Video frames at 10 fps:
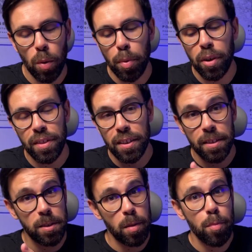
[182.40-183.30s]
point that
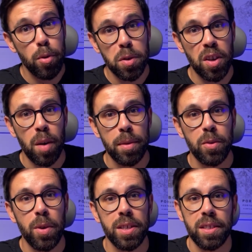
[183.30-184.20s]
is the most common
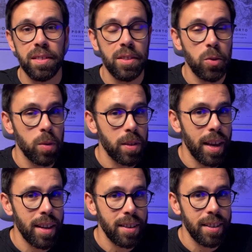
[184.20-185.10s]
question that we'll
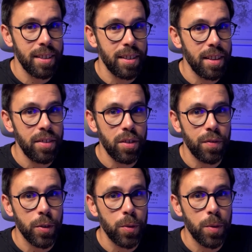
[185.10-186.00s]
get in an interview,